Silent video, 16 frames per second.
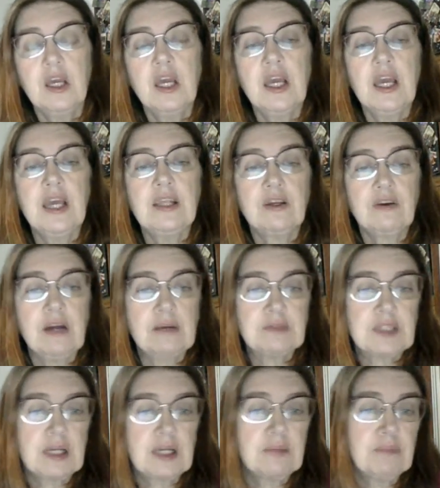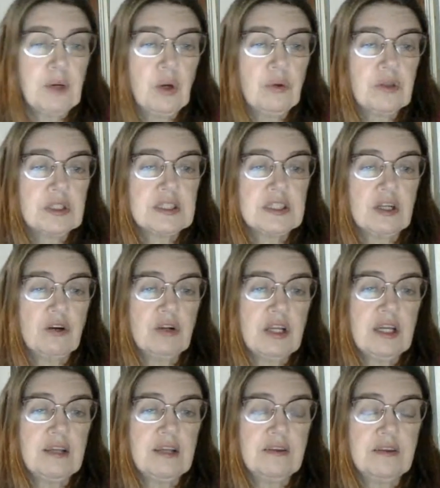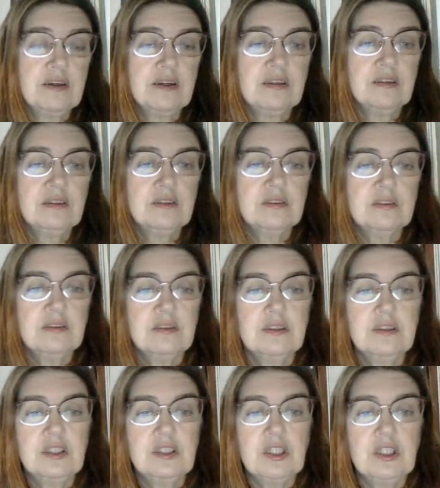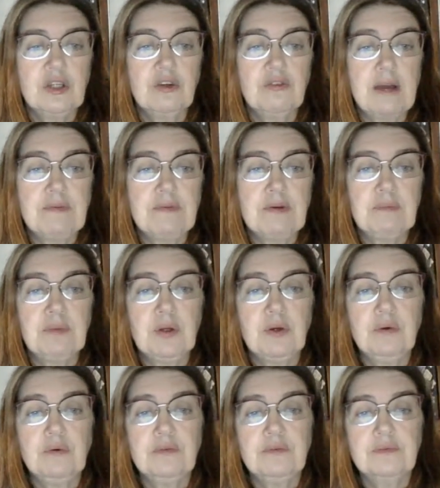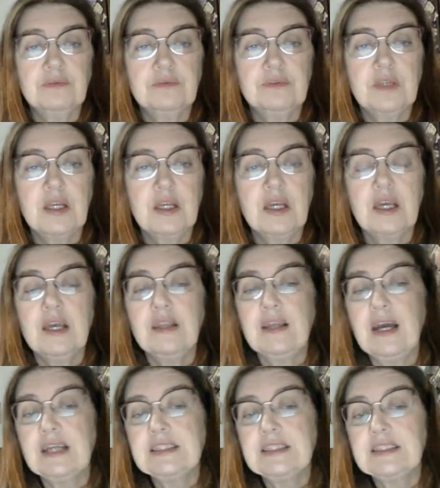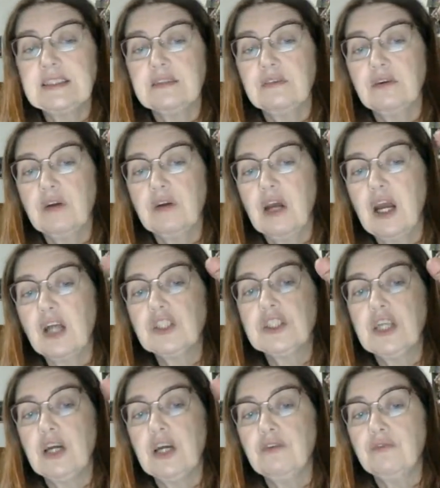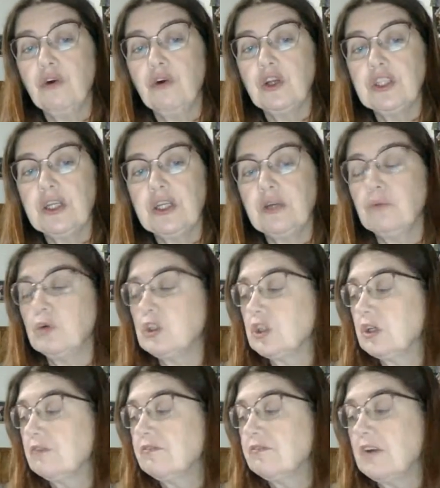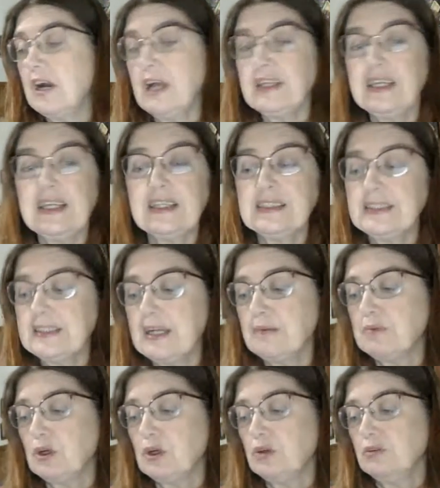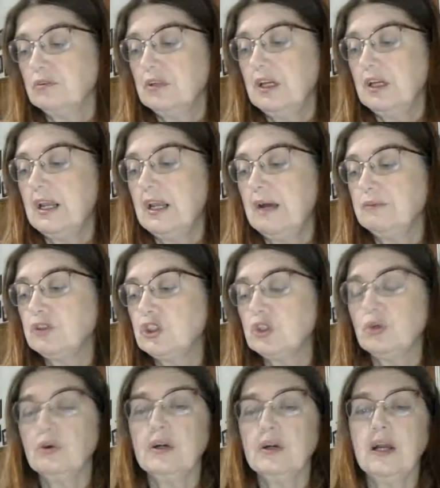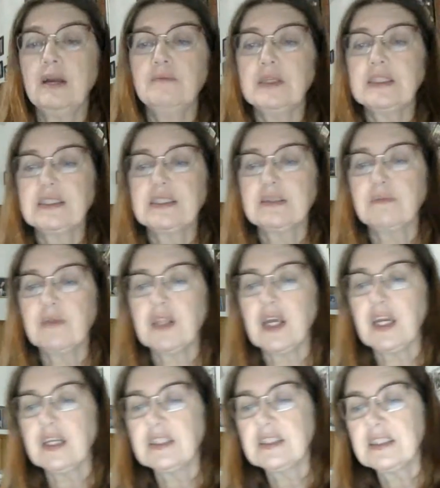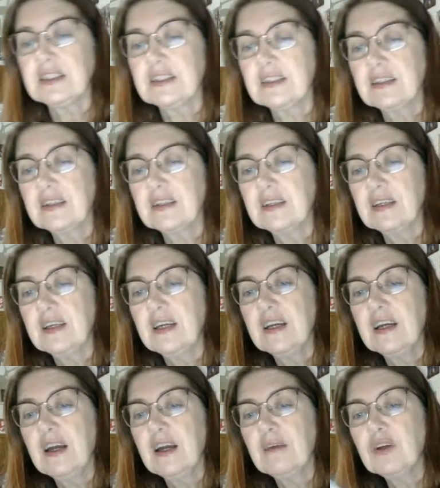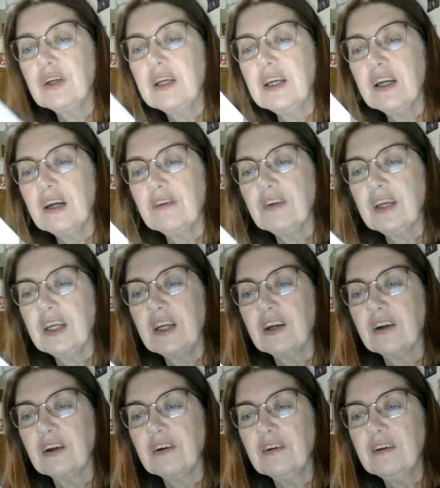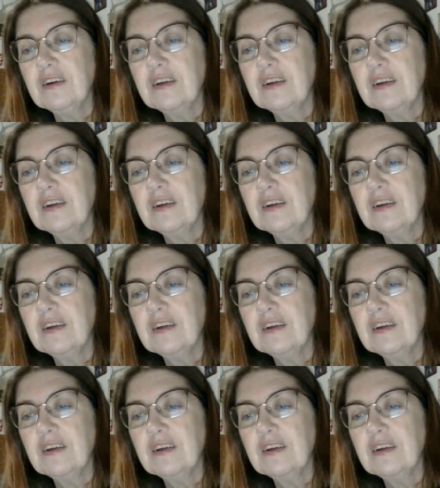And the crabs like both the salt and the deer and rabbit poo. That's outside foraging, what you can find in the summer. And I'm sure I missed some things. I'm looking over here.